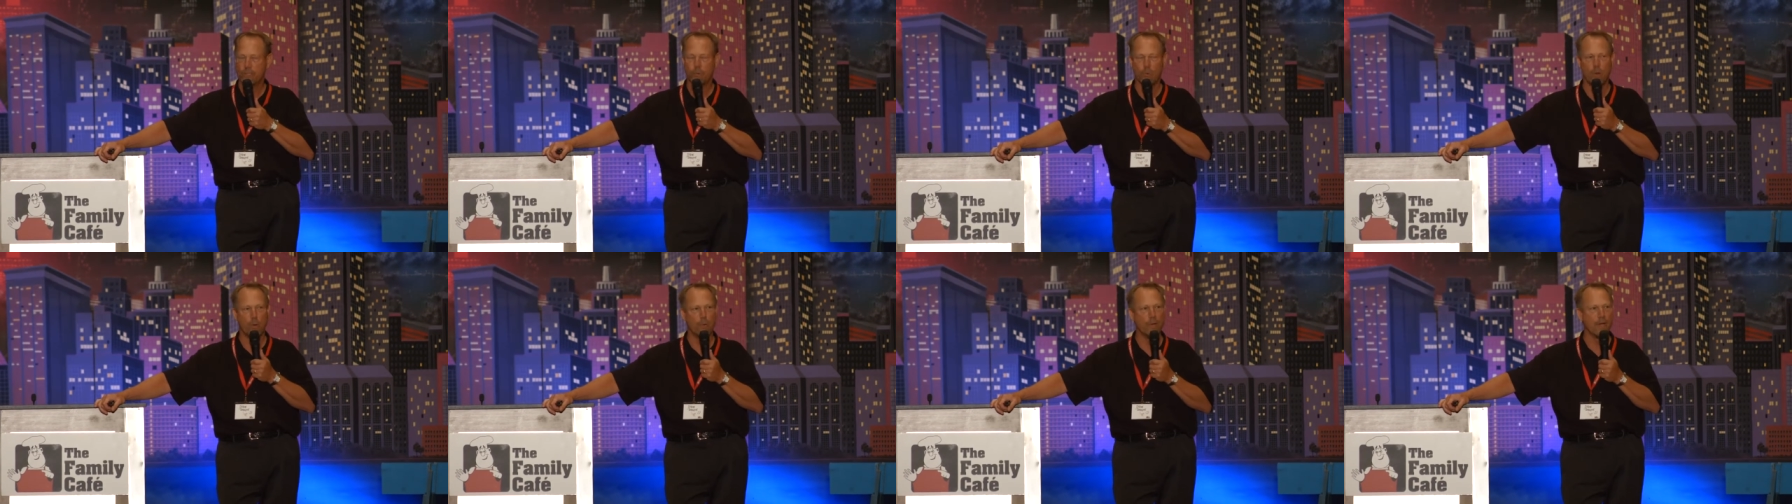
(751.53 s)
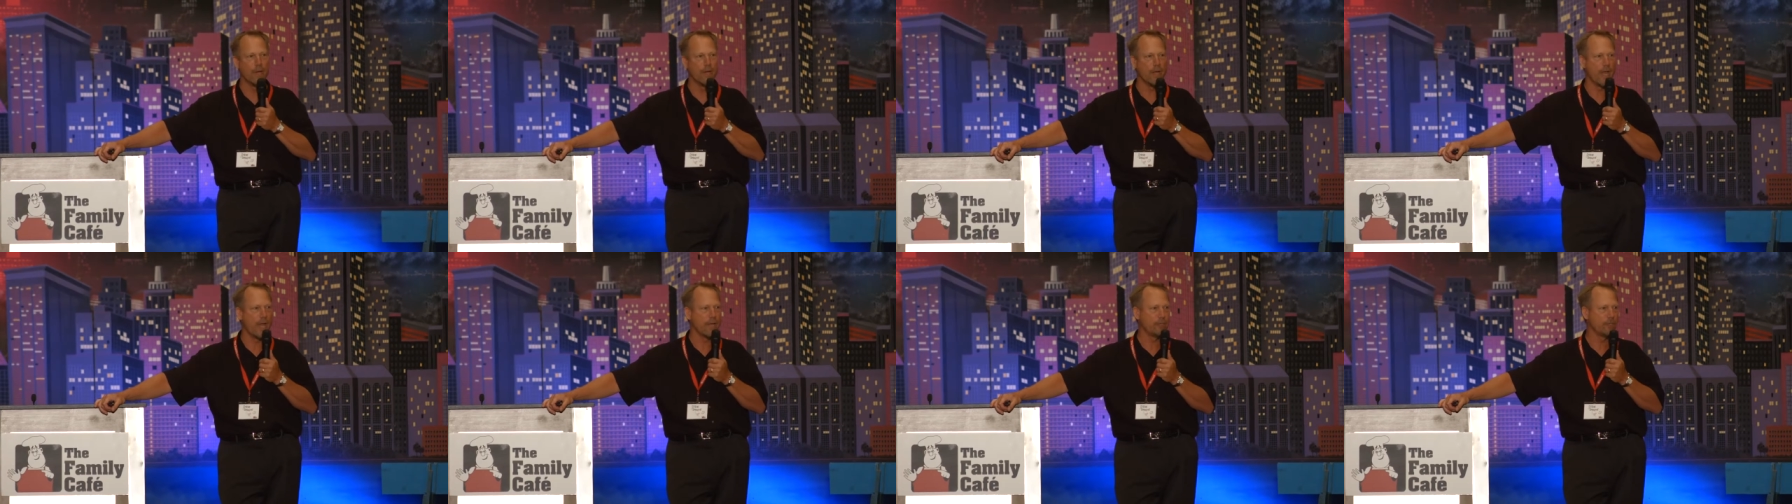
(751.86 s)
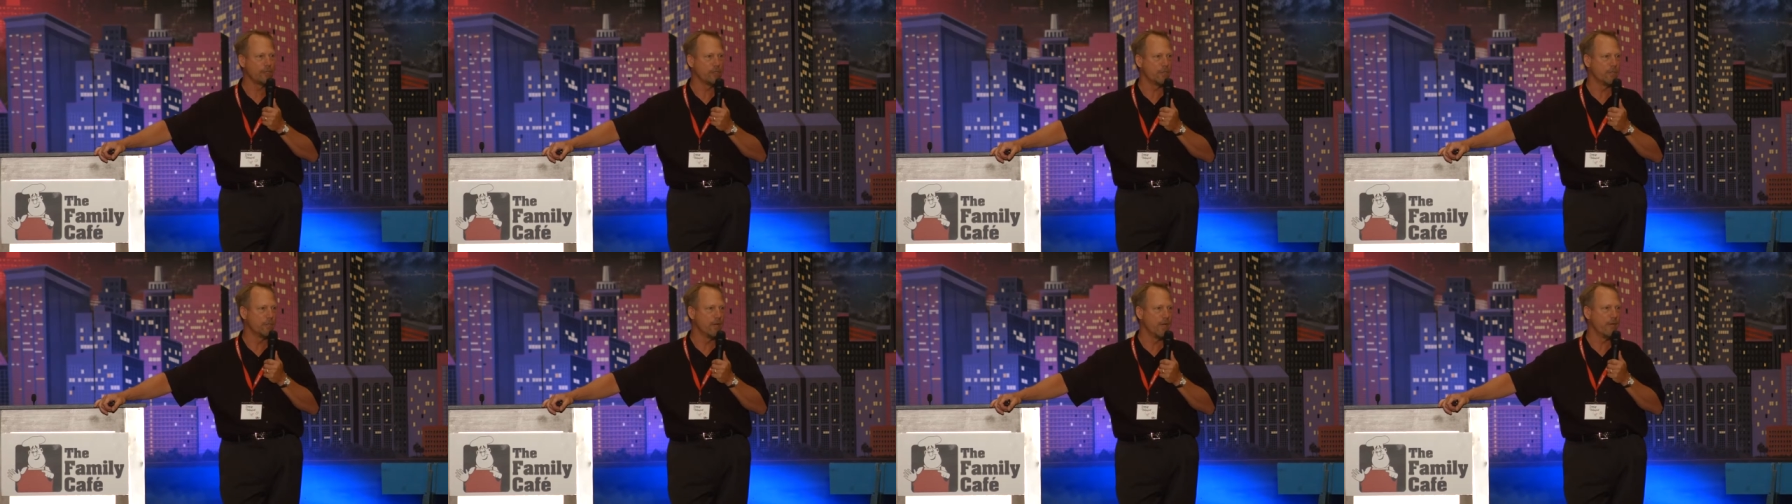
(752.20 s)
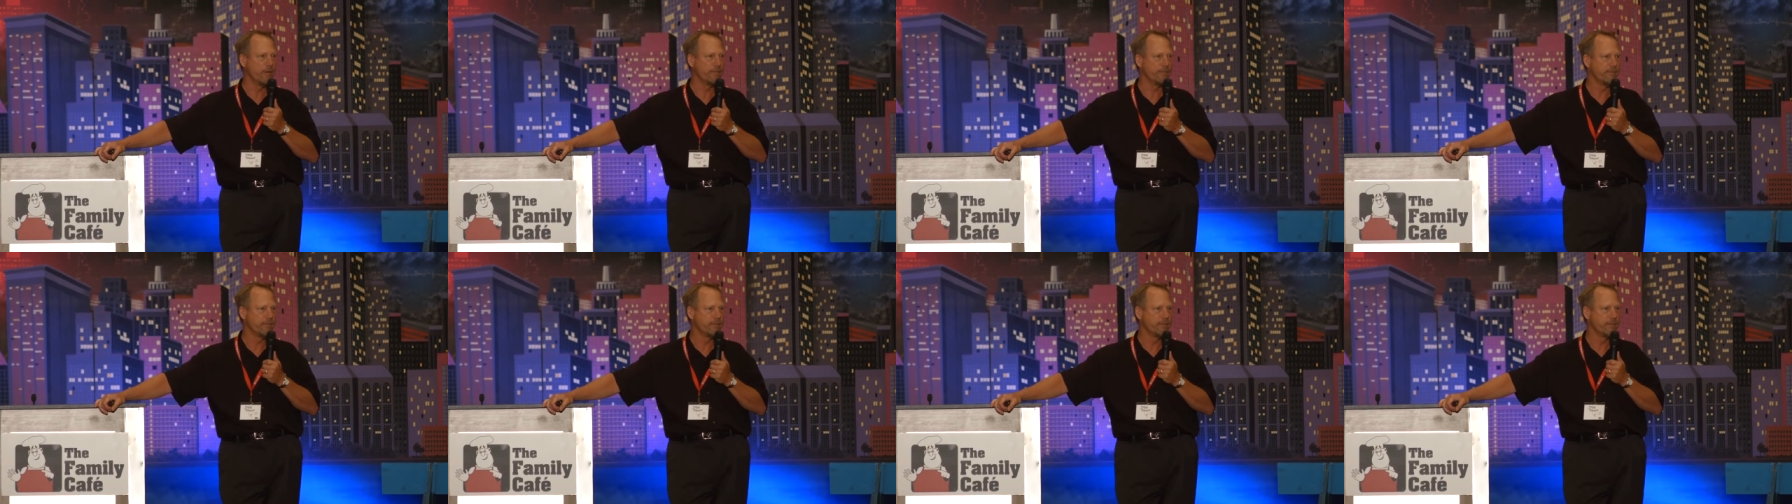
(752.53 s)
is what we are not sure
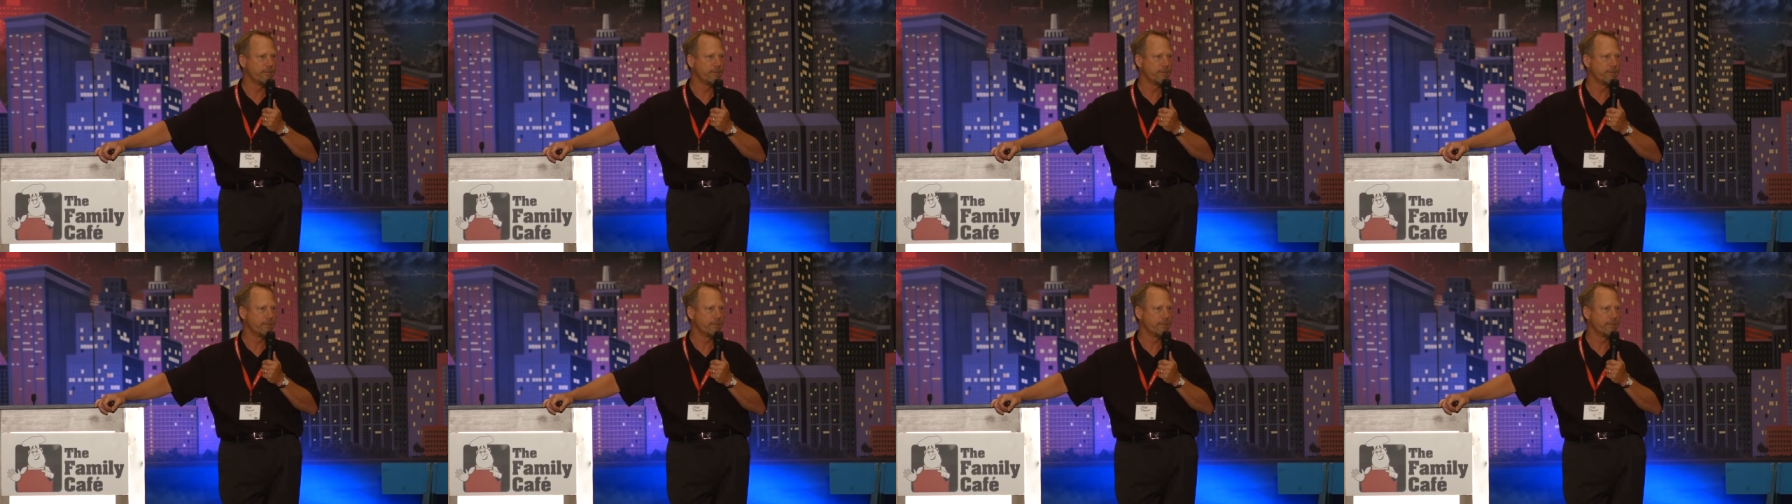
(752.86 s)
of.